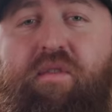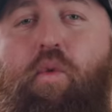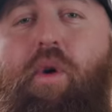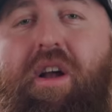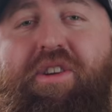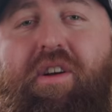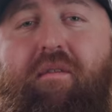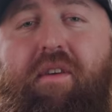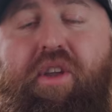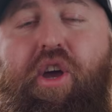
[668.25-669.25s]
for watching our
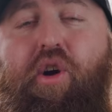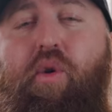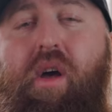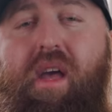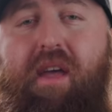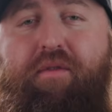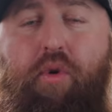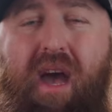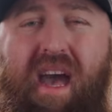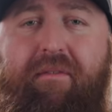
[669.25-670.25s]
video. If
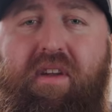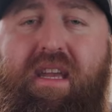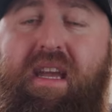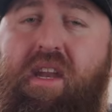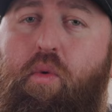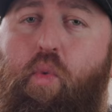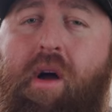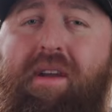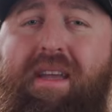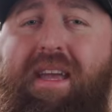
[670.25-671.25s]
you have an Akita,
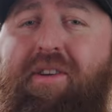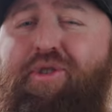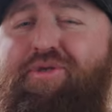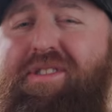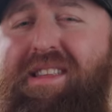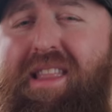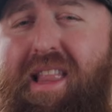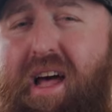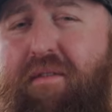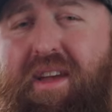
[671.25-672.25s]
want an Akita, or you just
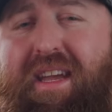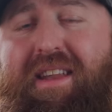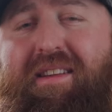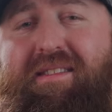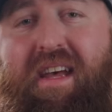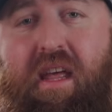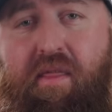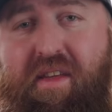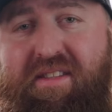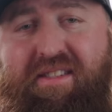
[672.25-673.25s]
love Akitas,
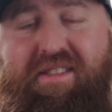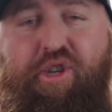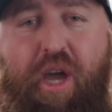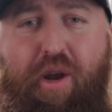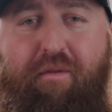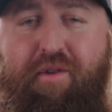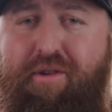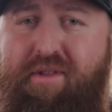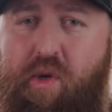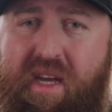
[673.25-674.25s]
this is the channel for
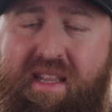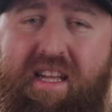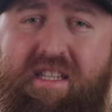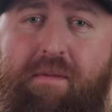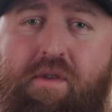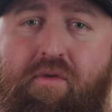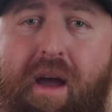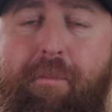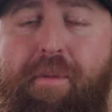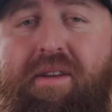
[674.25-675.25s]
you. So hit that
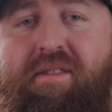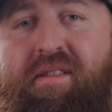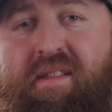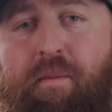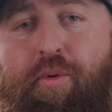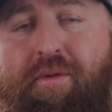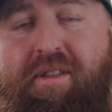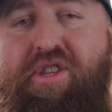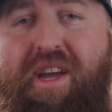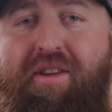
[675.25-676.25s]
subscribe button to support
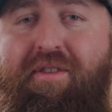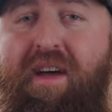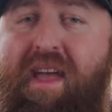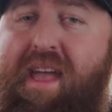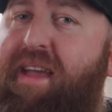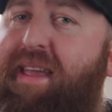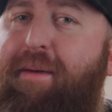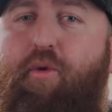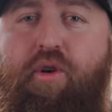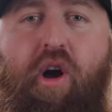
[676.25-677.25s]
the channel and
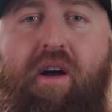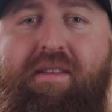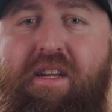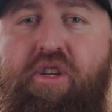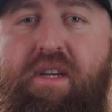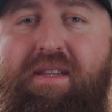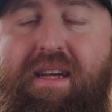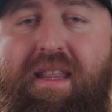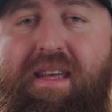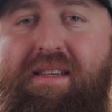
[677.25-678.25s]
get more content just
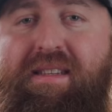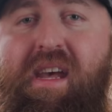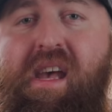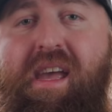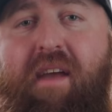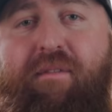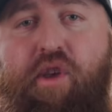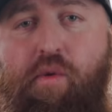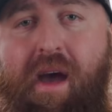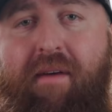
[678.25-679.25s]
like this. If
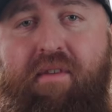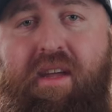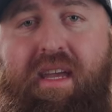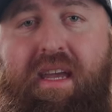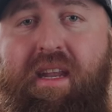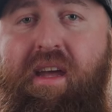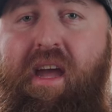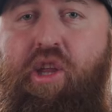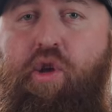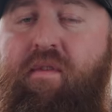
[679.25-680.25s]
you have an Akita
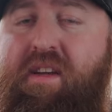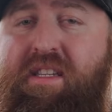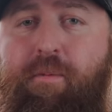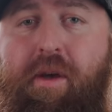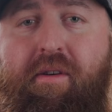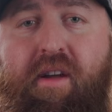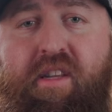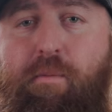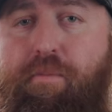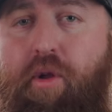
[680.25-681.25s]
and you've
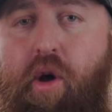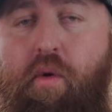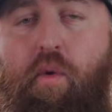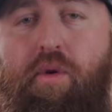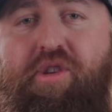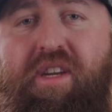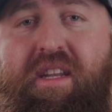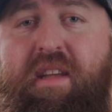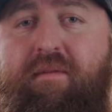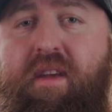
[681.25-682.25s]
experienced bloat or
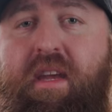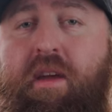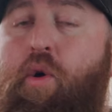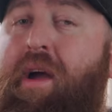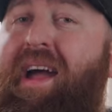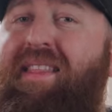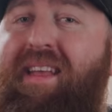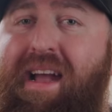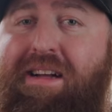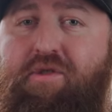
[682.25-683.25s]
GDV or had
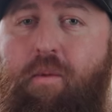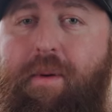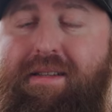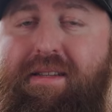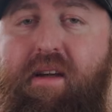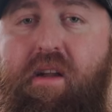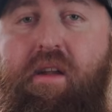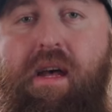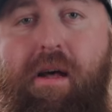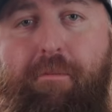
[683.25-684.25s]
the gastropexy
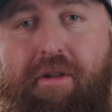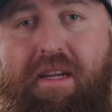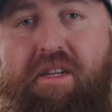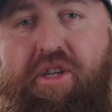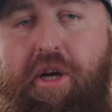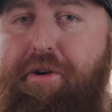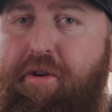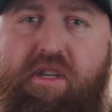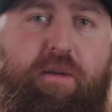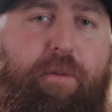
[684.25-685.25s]
done, please share
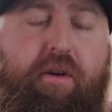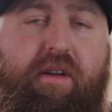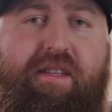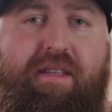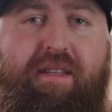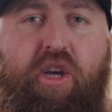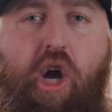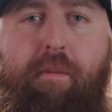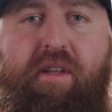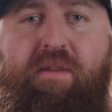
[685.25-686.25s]
your experiences in the
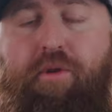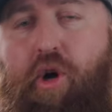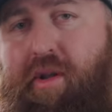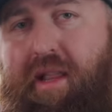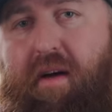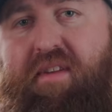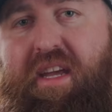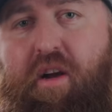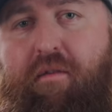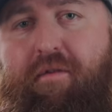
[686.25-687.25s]
comments below. I'd love to
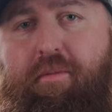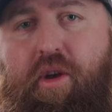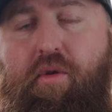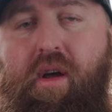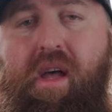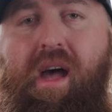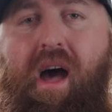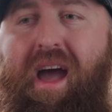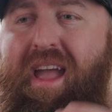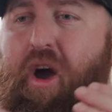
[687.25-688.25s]
hear from you.
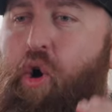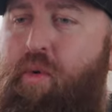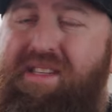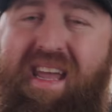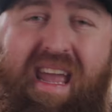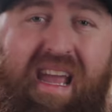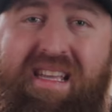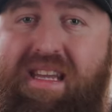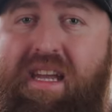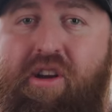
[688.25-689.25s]
I always
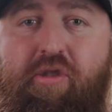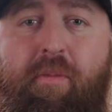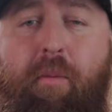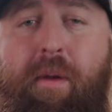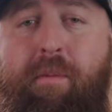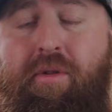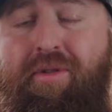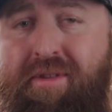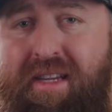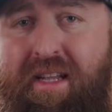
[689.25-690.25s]
hate to hear about people
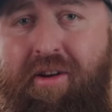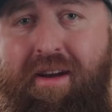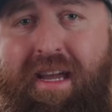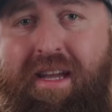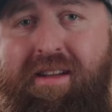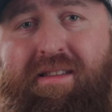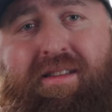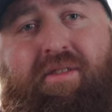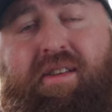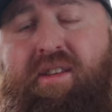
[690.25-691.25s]
losing their Akitas
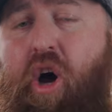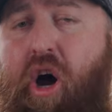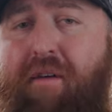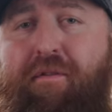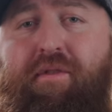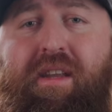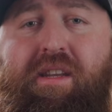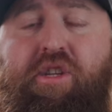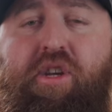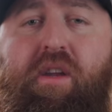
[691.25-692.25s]
to this awful
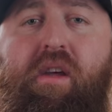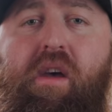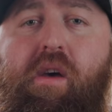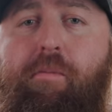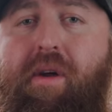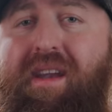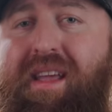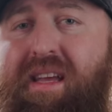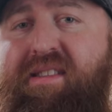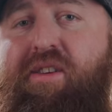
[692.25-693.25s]
condition, but it
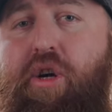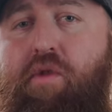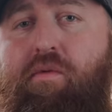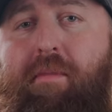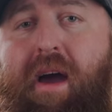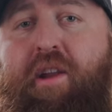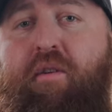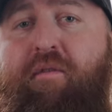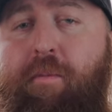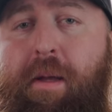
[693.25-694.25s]
is a good
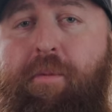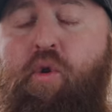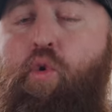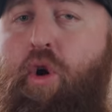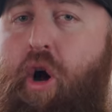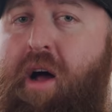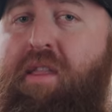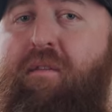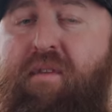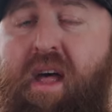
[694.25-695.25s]
reminder for people who are
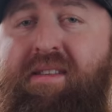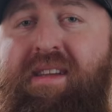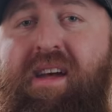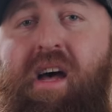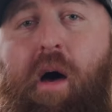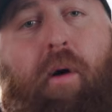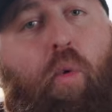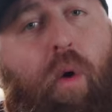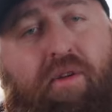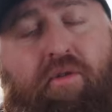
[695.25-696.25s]
on the fence about
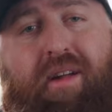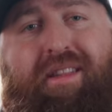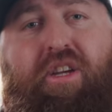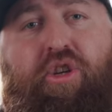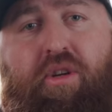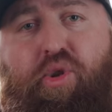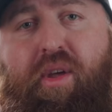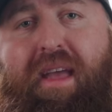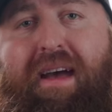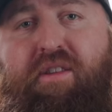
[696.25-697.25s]
whether or not they should do
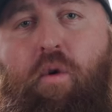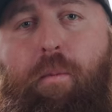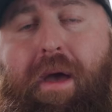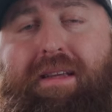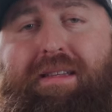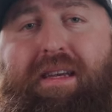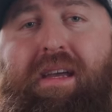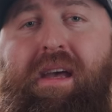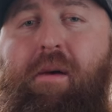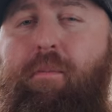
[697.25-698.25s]
the
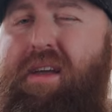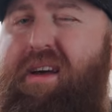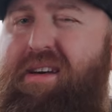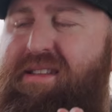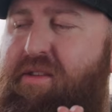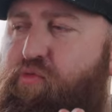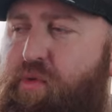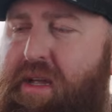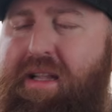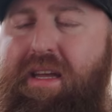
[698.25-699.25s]
gastropexy, because
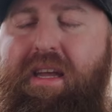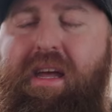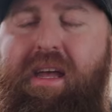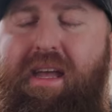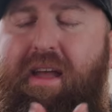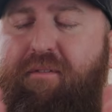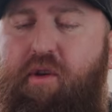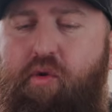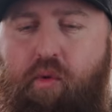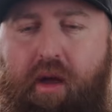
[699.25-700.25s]
really, if
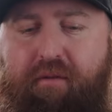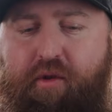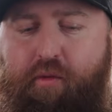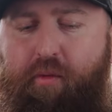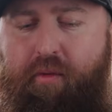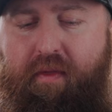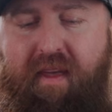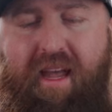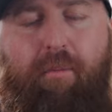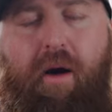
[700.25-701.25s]
you
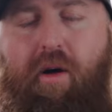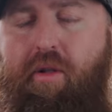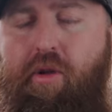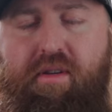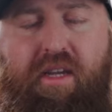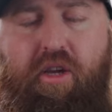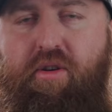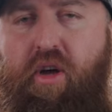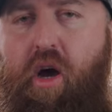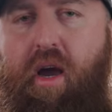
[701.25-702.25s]
think about losing
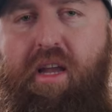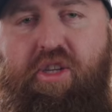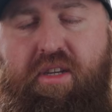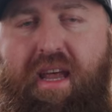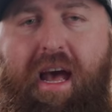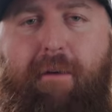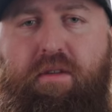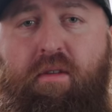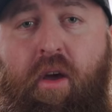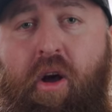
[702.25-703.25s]
your dog, it's just
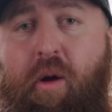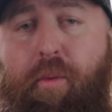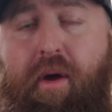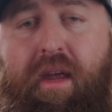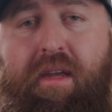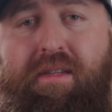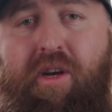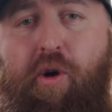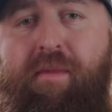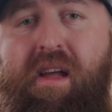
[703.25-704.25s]
absolutely heartbreaking.
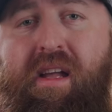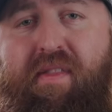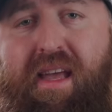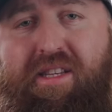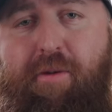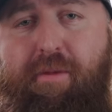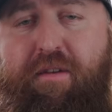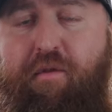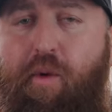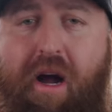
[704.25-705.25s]
So thanks so
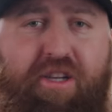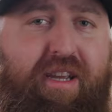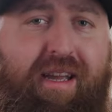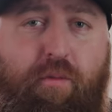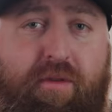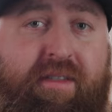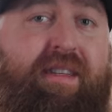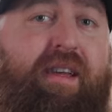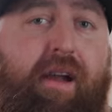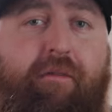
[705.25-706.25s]
much for watching, and we'll
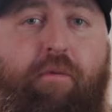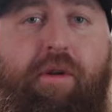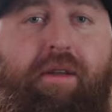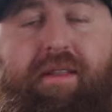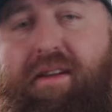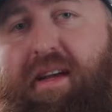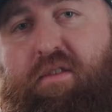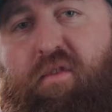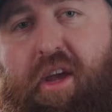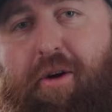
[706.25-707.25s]
see everyone in the
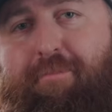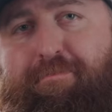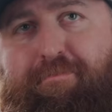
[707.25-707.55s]
next video.